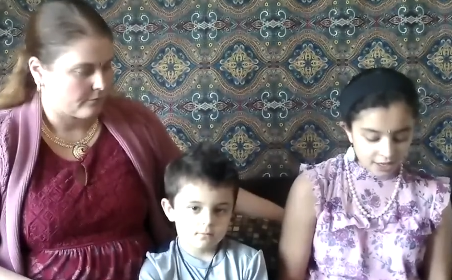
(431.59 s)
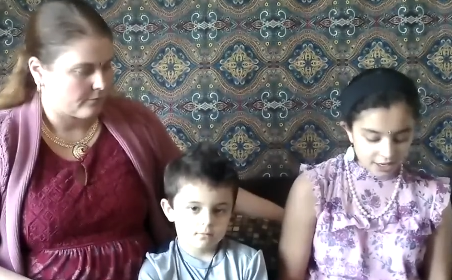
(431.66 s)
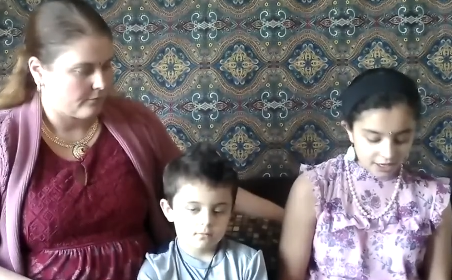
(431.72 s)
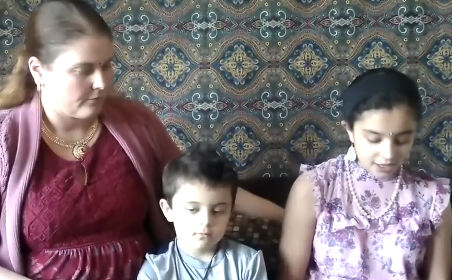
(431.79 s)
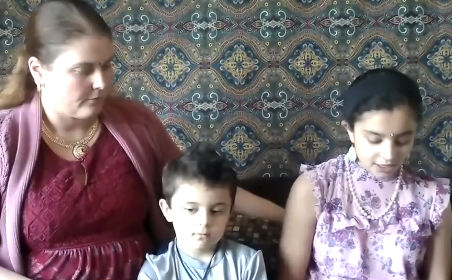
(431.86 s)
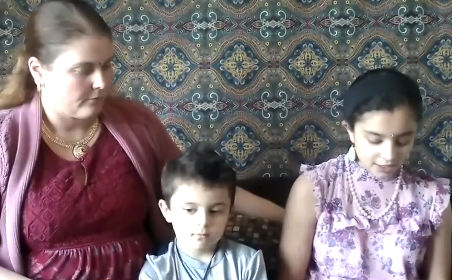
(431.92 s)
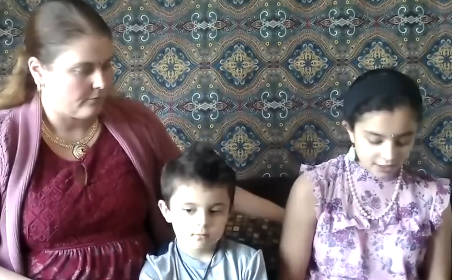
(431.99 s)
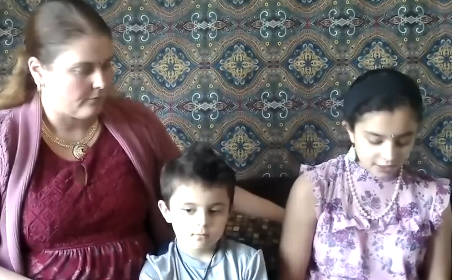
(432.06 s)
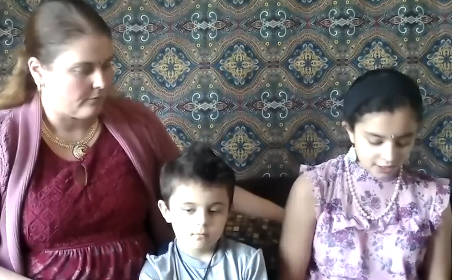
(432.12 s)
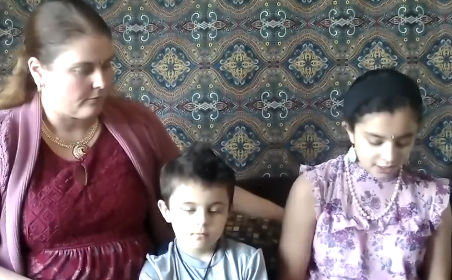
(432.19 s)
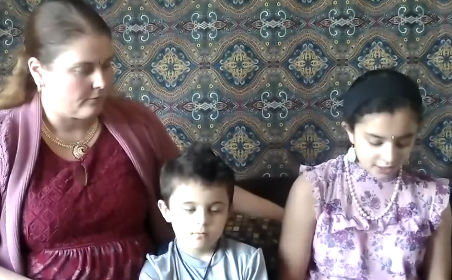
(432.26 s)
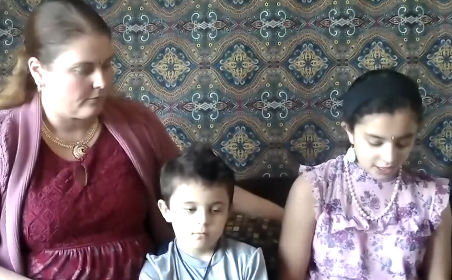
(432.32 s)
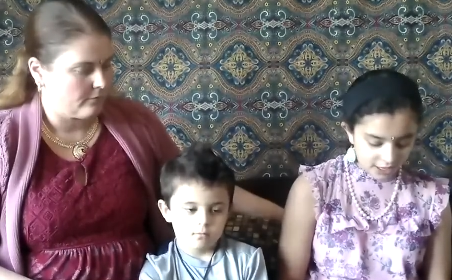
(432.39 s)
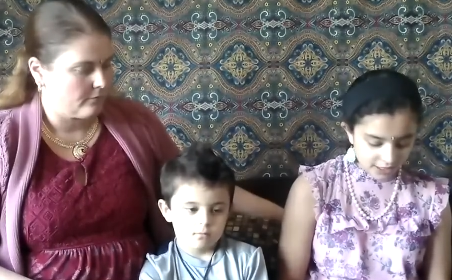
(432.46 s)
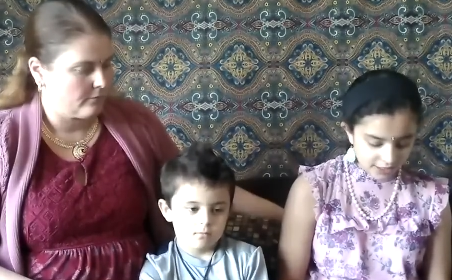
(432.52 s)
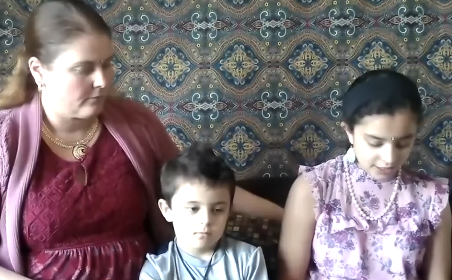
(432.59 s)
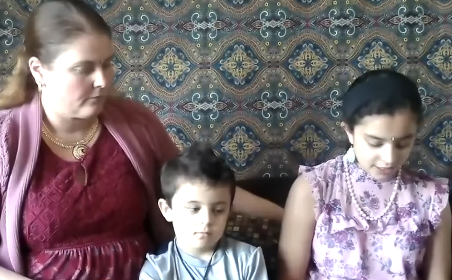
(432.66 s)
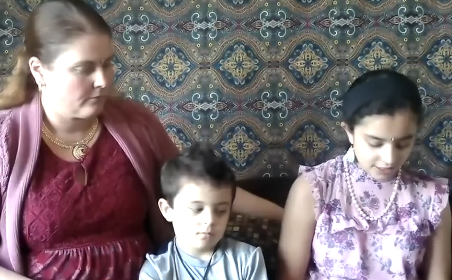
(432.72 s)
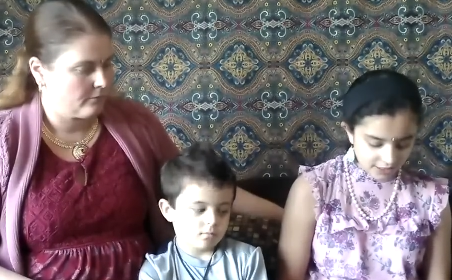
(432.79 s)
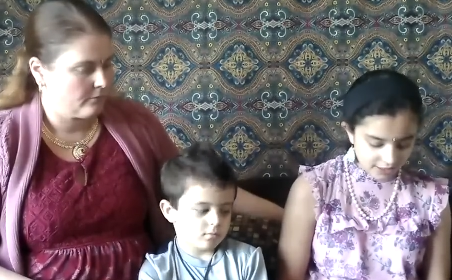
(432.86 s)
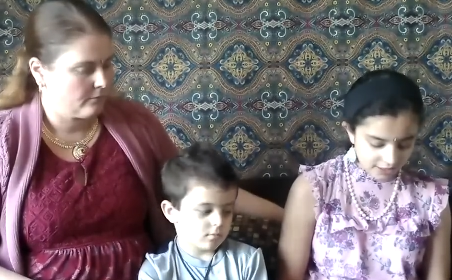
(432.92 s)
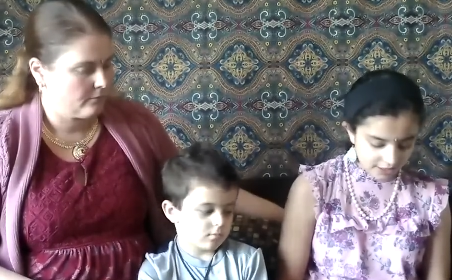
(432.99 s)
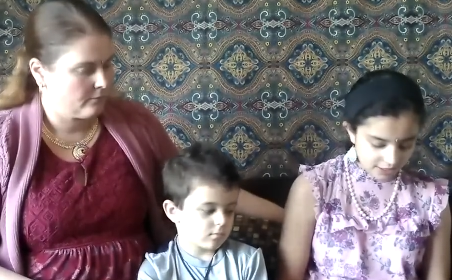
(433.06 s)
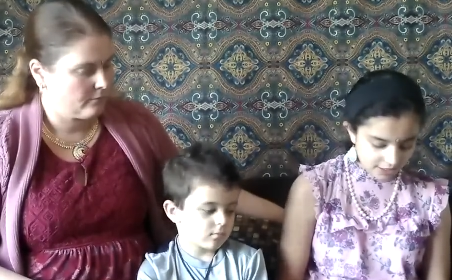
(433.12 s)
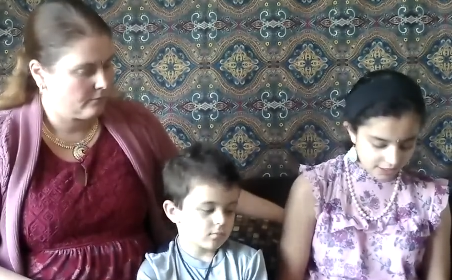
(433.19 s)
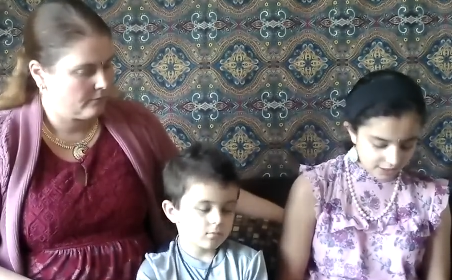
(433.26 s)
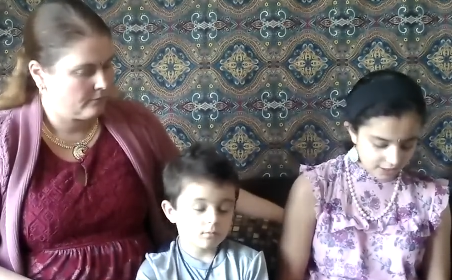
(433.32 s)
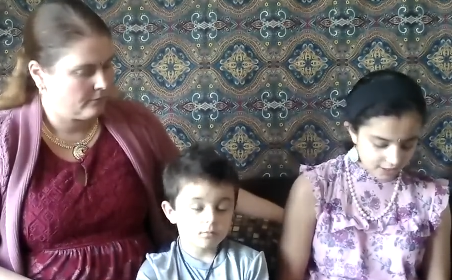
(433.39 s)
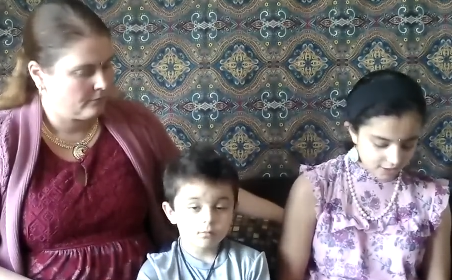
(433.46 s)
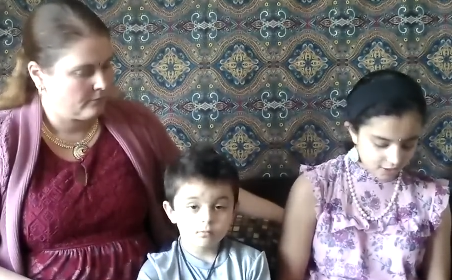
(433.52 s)
Speaker 1: in the
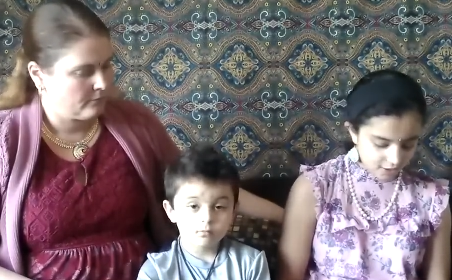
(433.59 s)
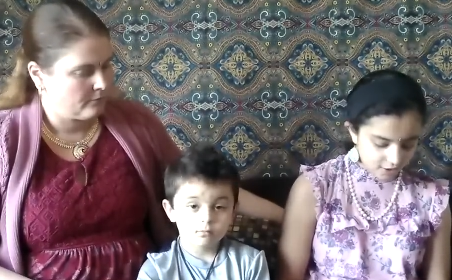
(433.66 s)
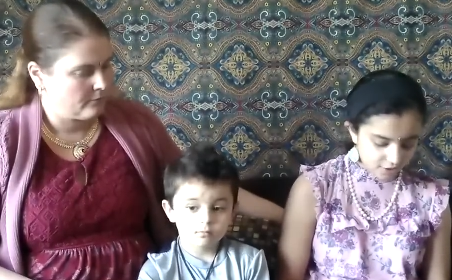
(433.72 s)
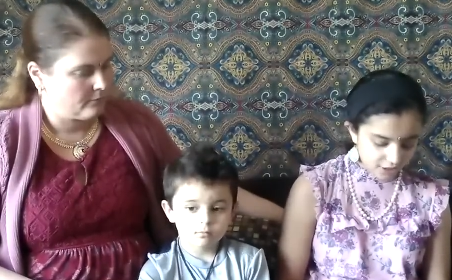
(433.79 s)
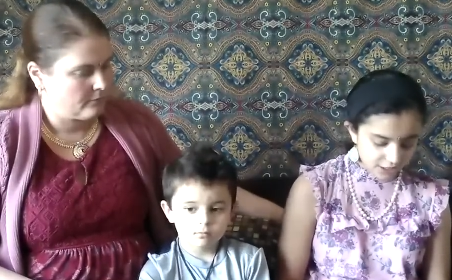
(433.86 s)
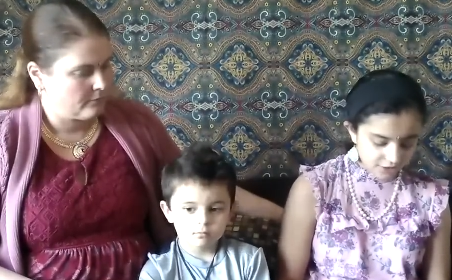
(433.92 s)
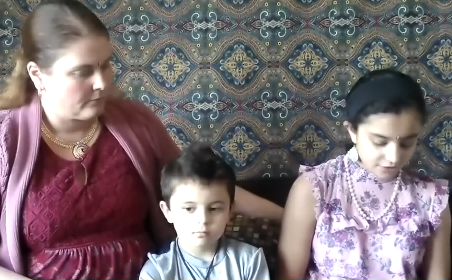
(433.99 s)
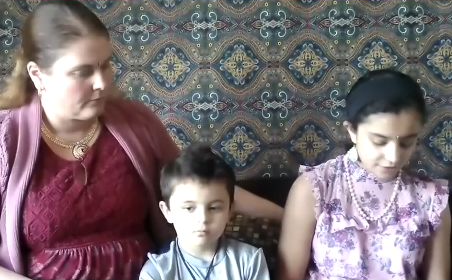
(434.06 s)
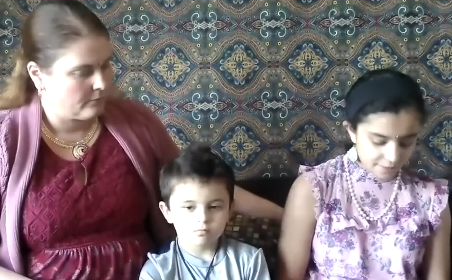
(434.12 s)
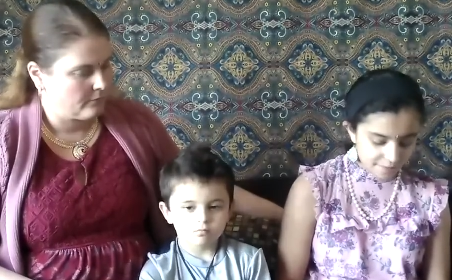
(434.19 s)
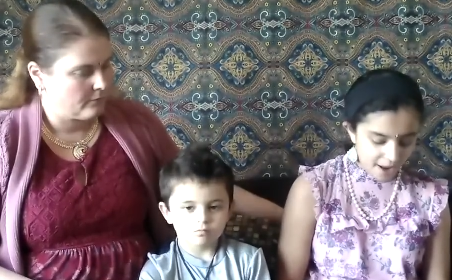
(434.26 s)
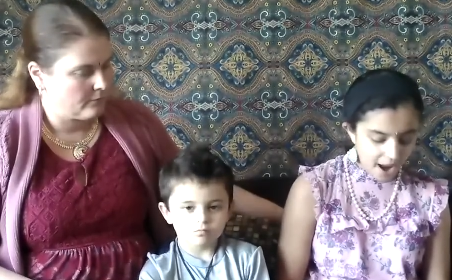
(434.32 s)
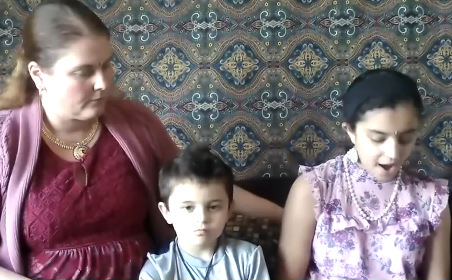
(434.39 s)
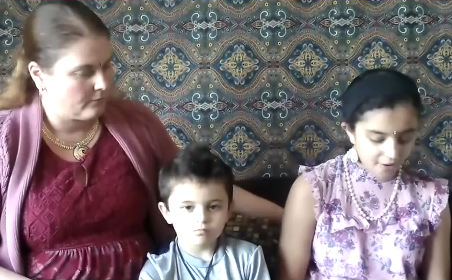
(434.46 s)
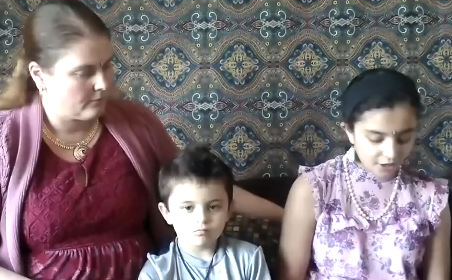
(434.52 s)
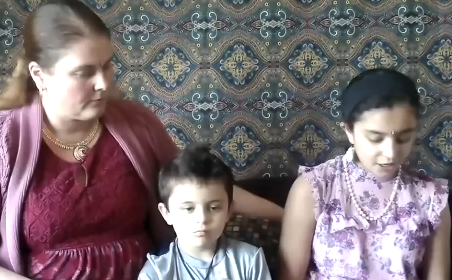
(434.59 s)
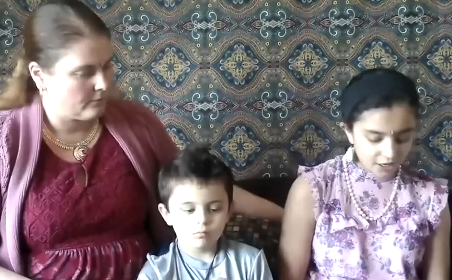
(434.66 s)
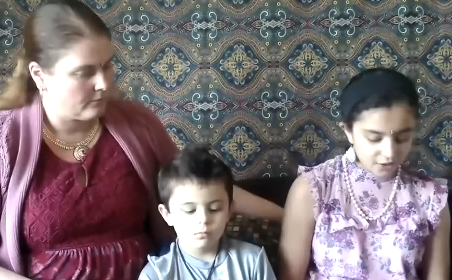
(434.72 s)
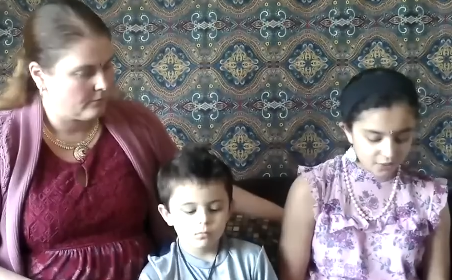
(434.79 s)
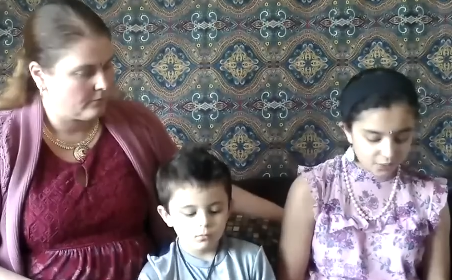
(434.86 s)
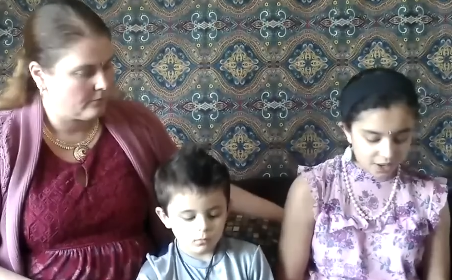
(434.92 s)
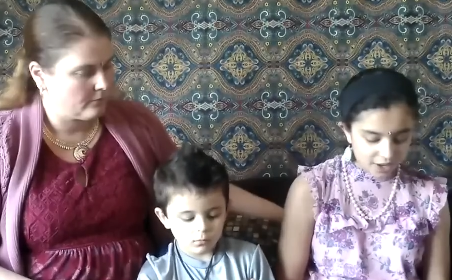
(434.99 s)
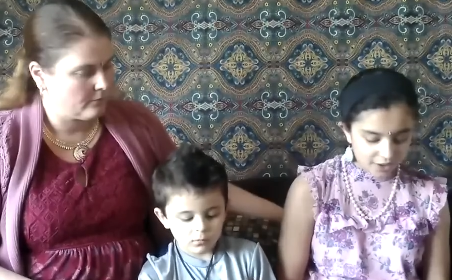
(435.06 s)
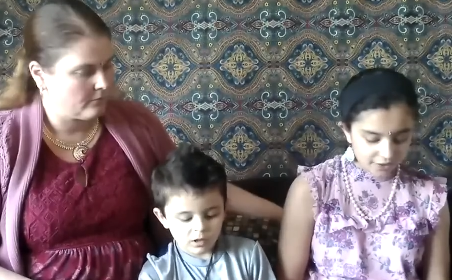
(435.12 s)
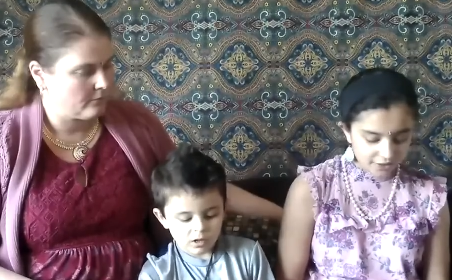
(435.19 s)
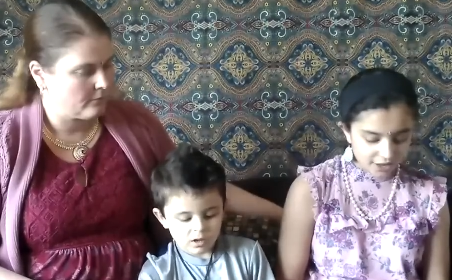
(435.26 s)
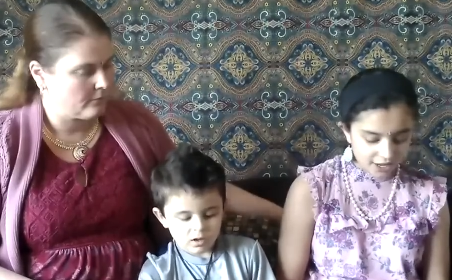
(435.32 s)
1960s, on a quest for power and wealth